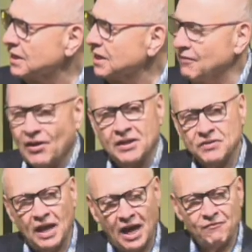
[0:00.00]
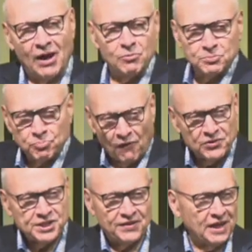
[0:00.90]
If I would
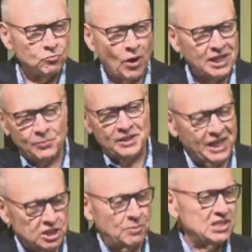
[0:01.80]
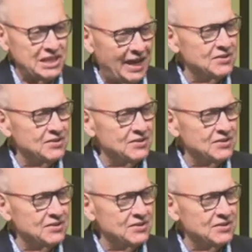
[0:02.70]
prophesy that while they were in Egypt as slaves,